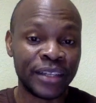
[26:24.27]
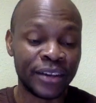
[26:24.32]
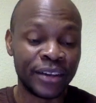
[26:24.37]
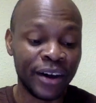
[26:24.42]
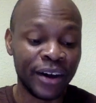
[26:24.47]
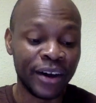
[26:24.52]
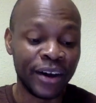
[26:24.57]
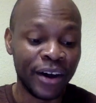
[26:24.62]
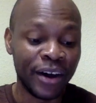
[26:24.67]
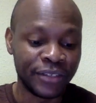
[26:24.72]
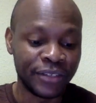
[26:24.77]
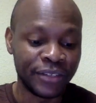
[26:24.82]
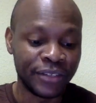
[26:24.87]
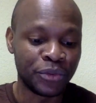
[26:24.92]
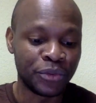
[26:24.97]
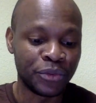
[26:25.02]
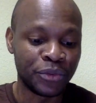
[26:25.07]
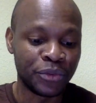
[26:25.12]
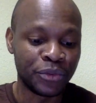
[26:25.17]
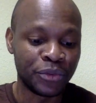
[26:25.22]
of the
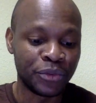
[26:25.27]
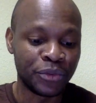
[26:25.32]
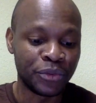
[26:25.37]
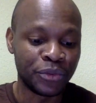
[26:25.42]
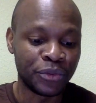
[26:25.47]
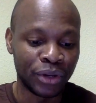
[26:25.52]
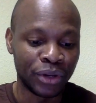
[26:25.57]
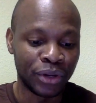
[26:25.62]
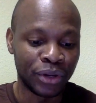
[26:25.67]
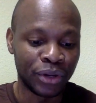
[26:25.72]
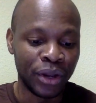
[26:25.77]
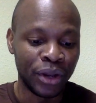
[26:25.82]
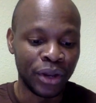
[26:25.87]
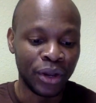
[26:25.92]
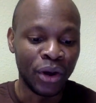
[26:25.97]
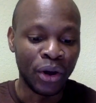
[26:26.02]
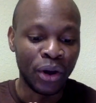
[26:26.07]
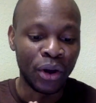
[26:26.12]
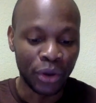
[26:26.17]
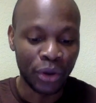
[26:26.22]
creator
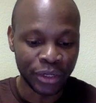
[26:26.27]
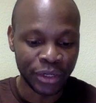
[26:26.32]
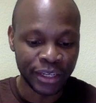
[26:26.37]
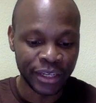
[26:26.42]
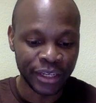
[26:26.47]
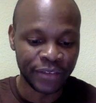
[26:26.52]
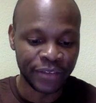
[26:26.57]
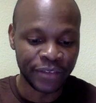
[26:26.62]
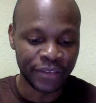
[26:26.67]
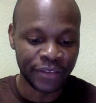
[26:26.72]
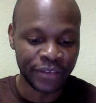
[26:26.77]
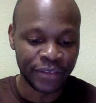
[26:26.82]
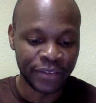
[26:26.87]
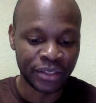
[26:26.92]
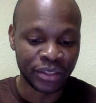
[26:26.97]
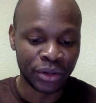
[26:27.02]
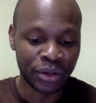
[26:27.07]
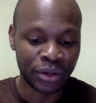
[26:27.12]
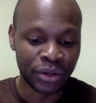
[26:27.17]
or the inventor,